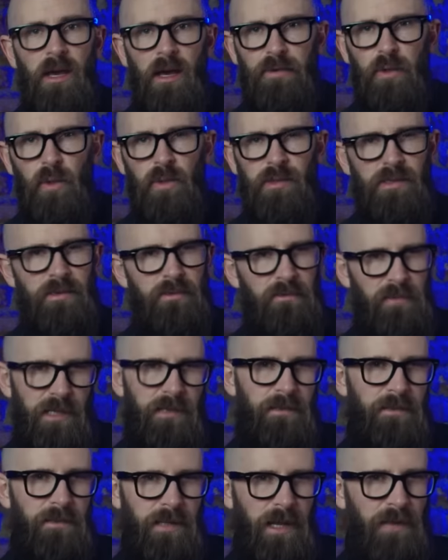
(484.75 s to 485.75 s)
Of course,
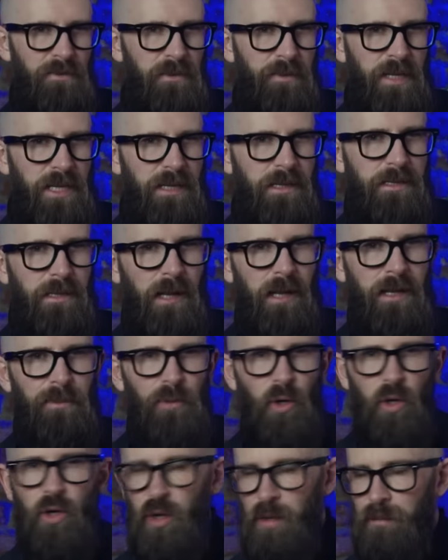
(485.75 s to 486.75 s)
things have to be slightly
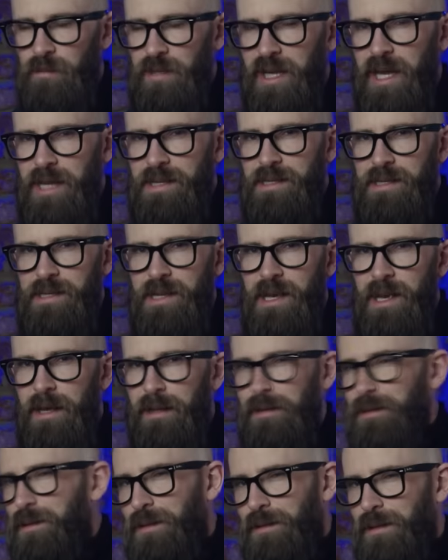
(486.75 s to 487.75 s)
more complicated
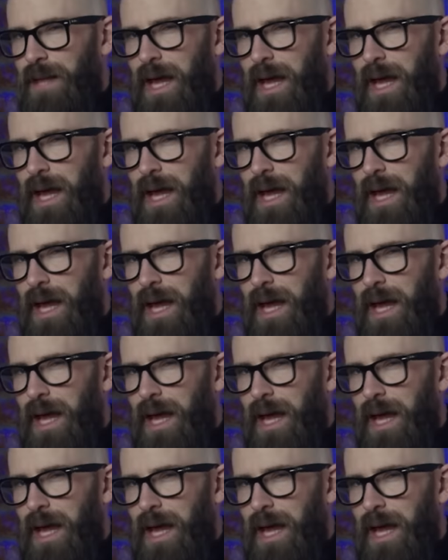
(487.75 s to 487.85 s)
than